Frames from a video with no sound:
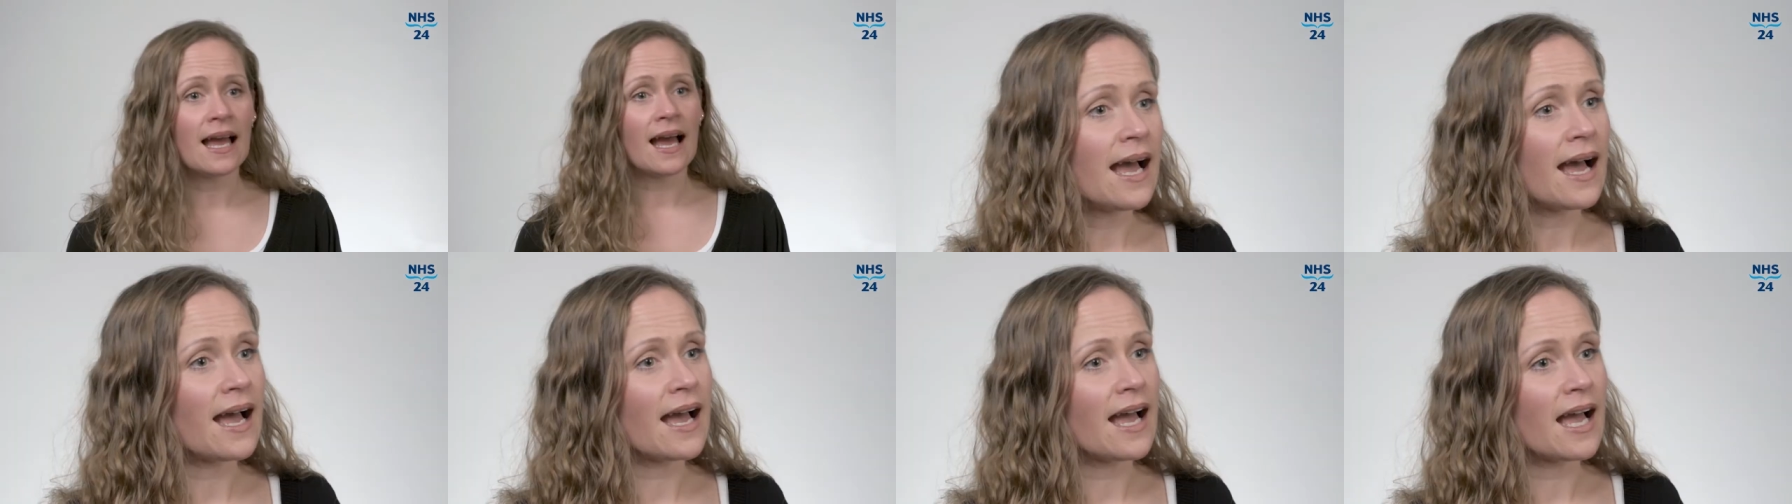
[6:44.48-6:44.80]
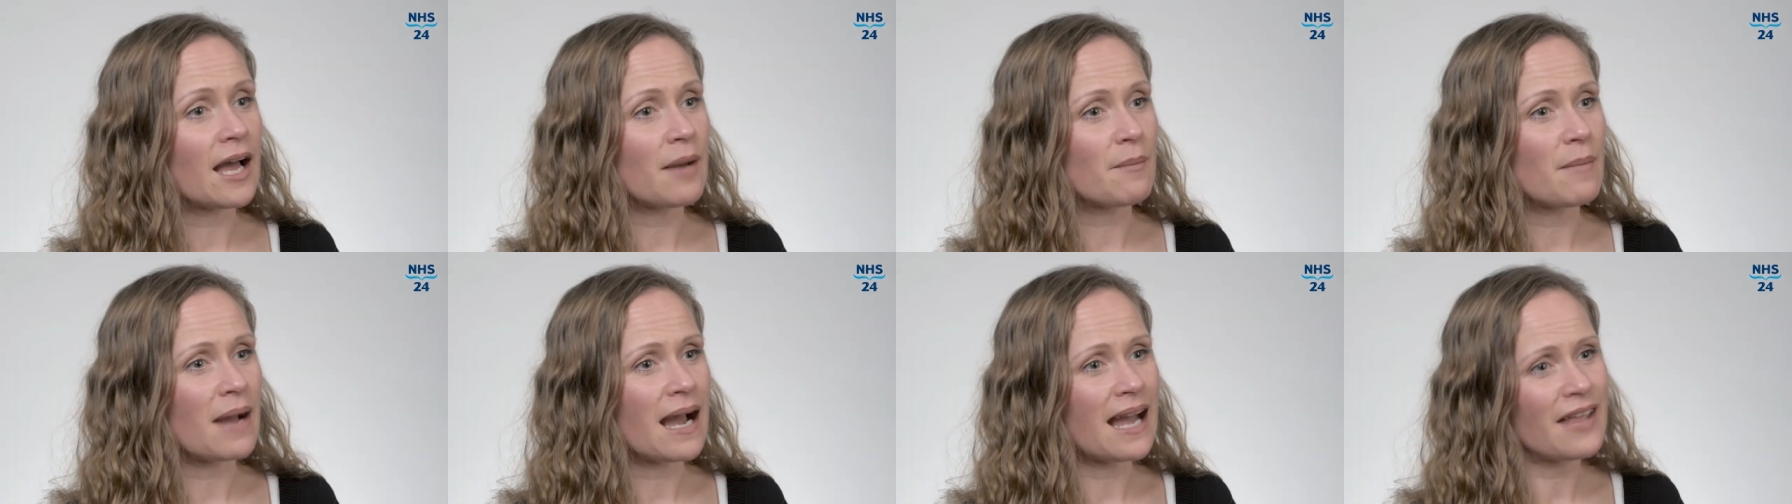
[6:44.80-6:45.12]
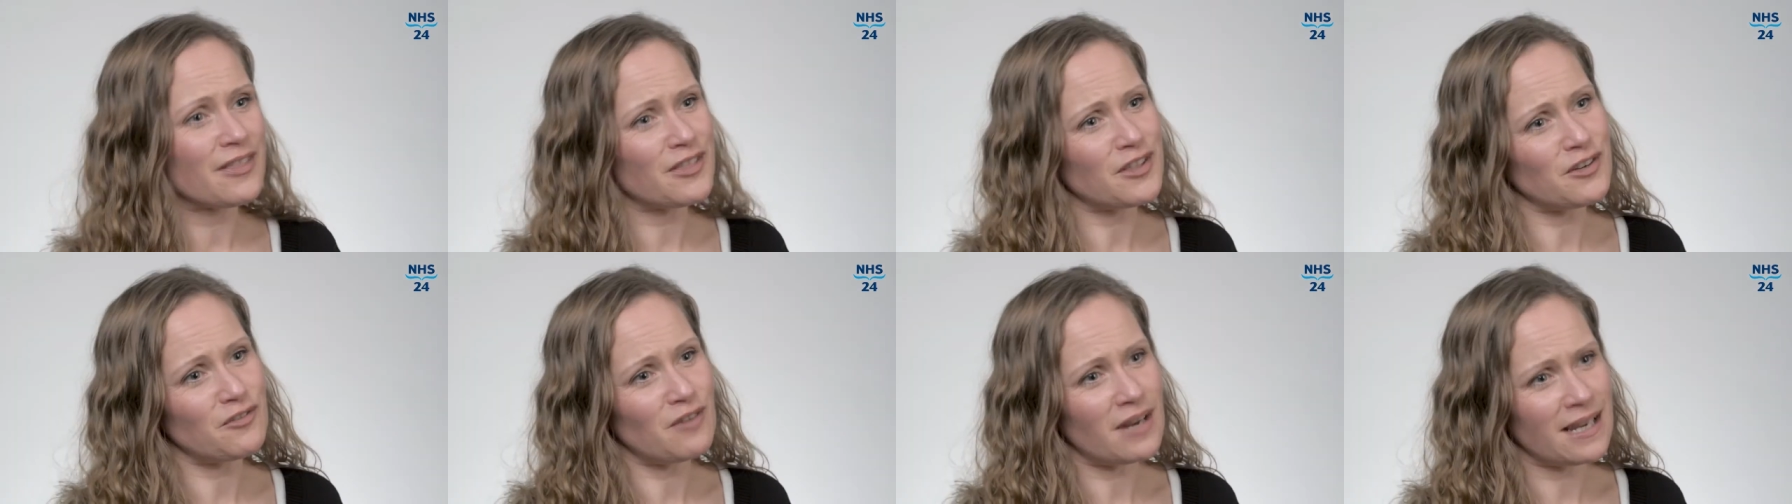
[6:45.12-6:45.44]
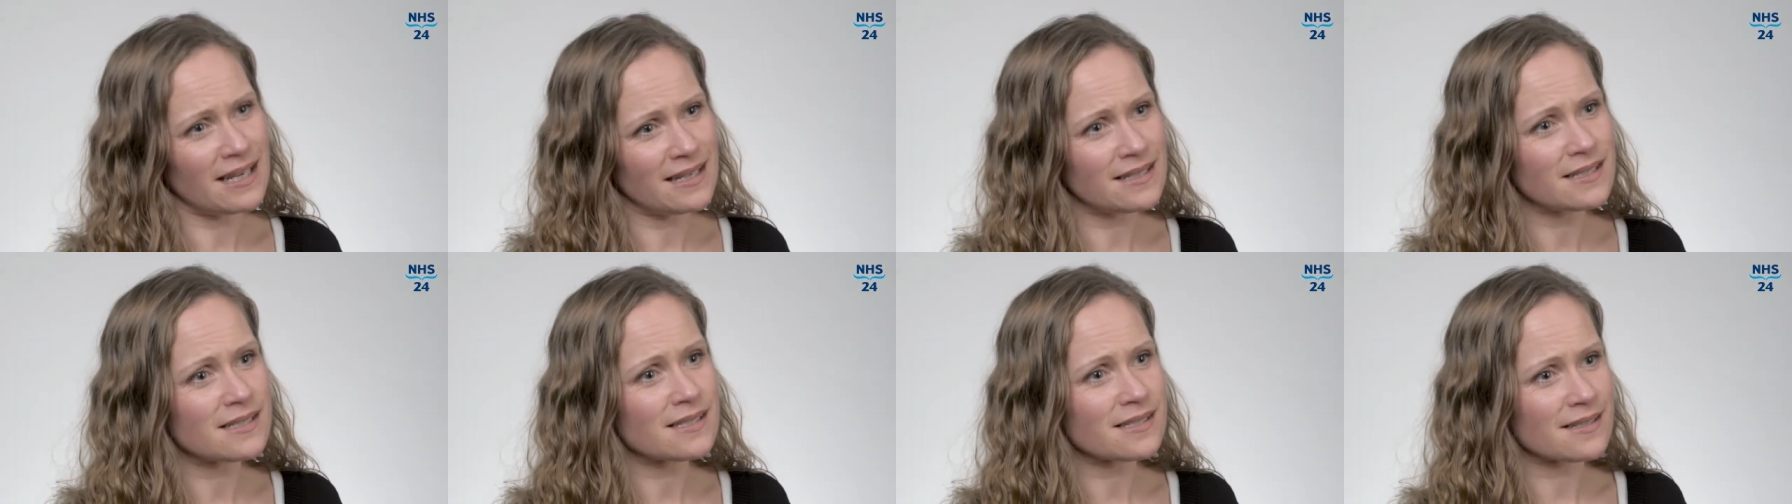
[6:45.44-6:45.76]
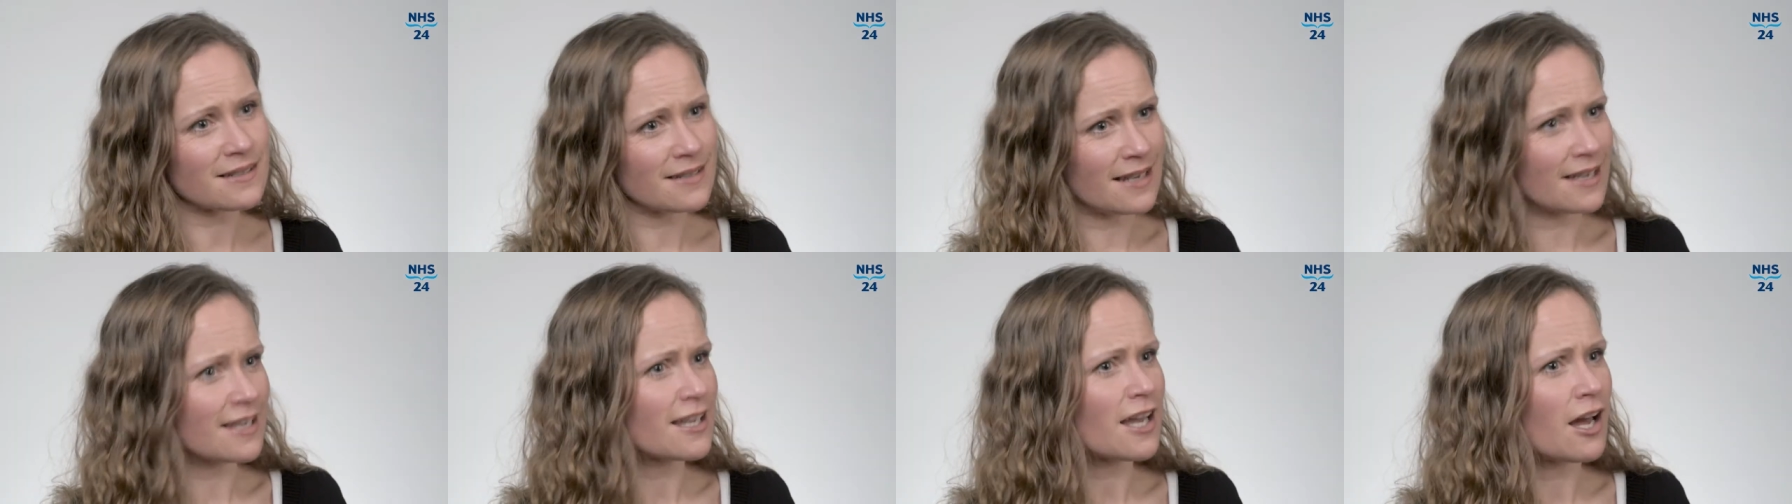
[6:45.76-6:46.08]
and the right
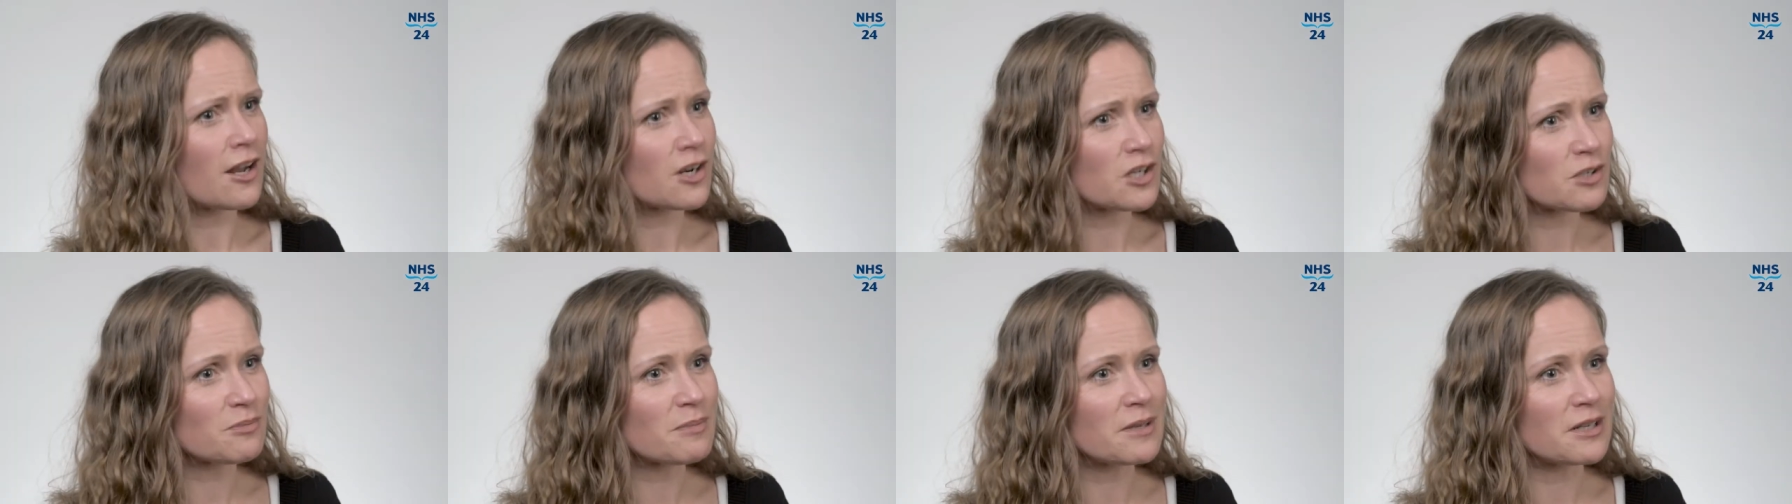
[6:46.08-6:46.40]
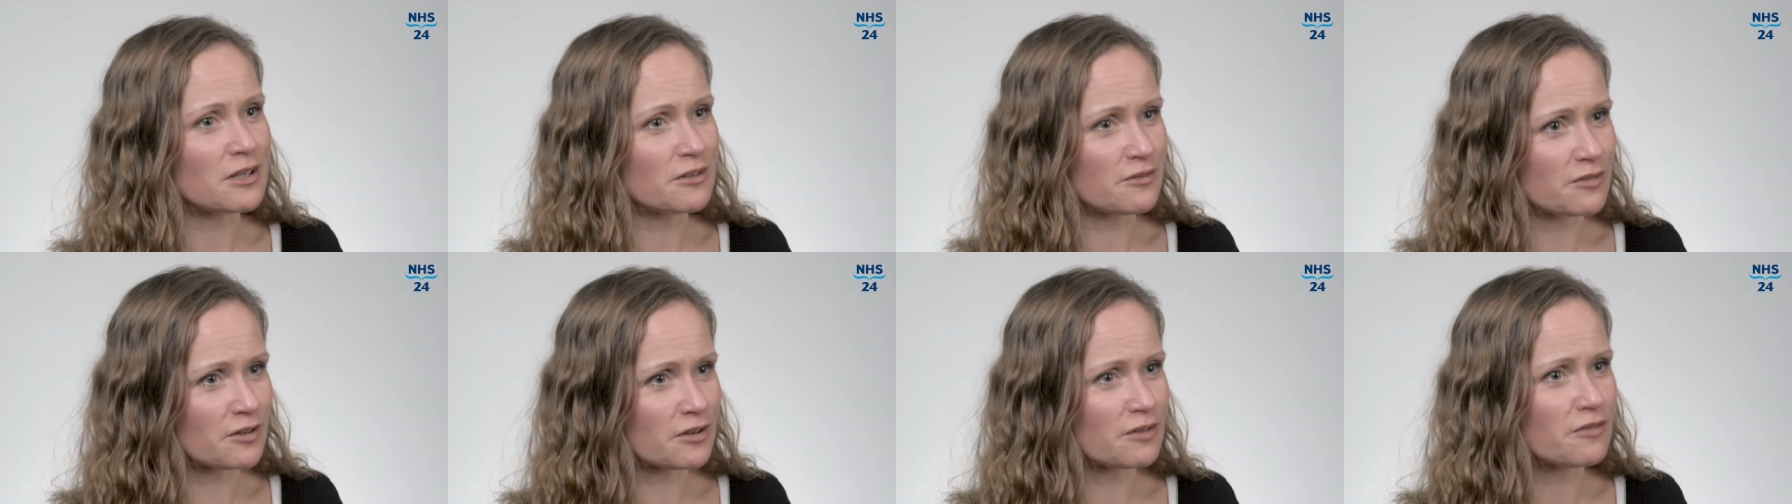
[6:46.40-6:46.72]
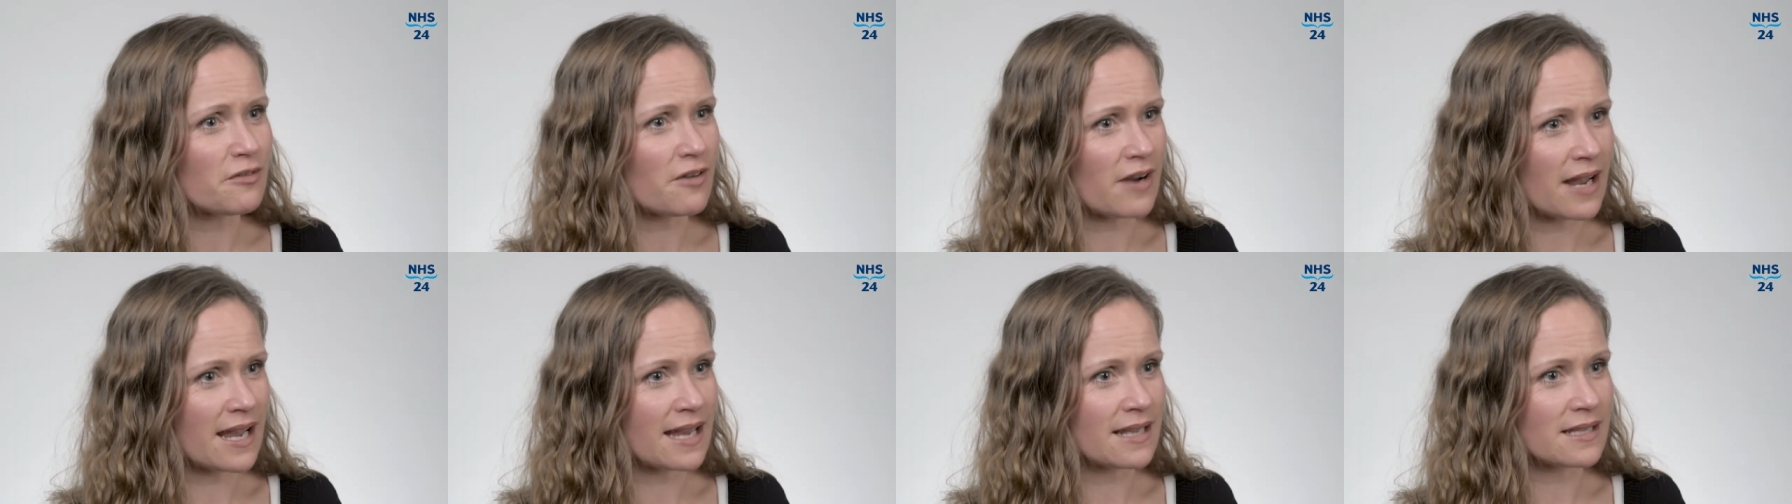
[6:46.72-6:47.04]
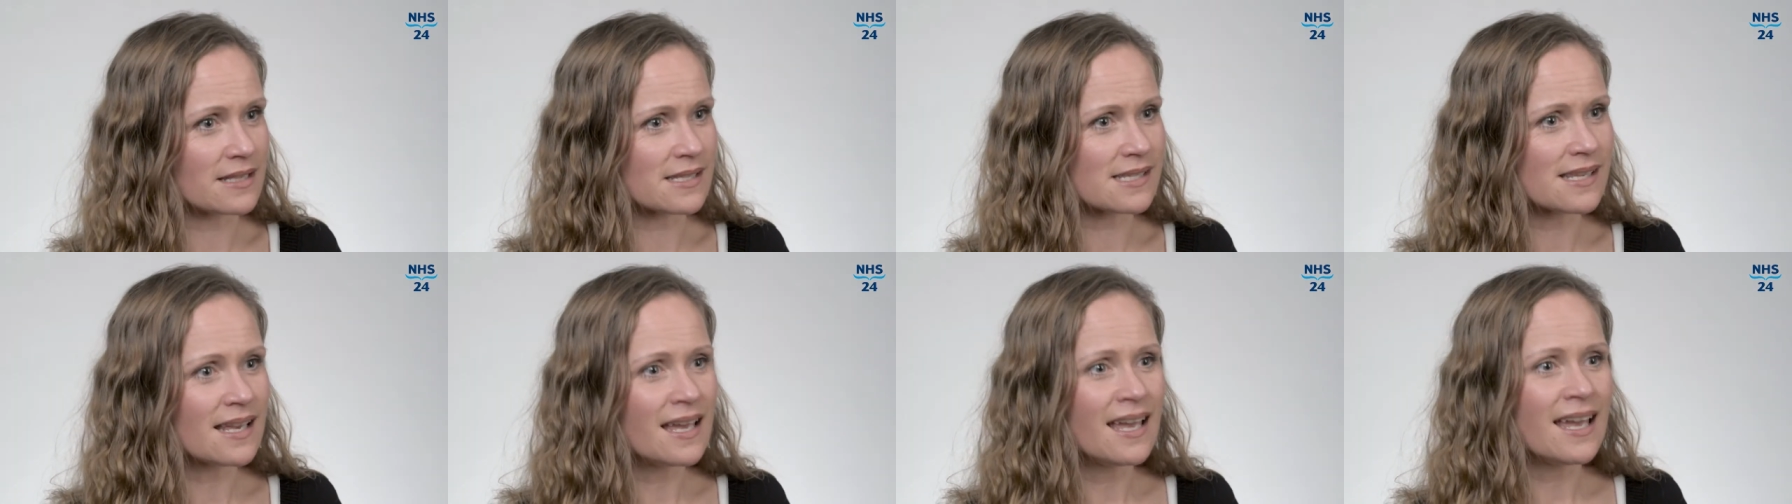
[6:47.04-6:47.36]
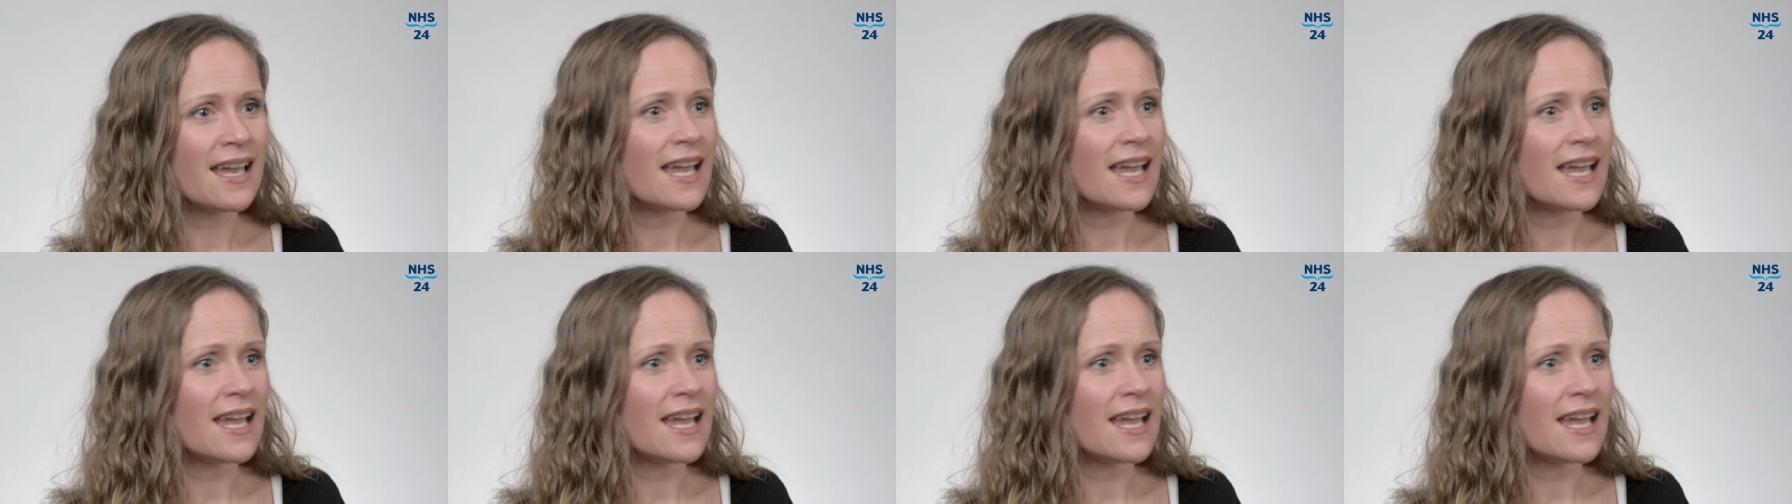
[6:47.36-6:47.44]
encouragement of their friends,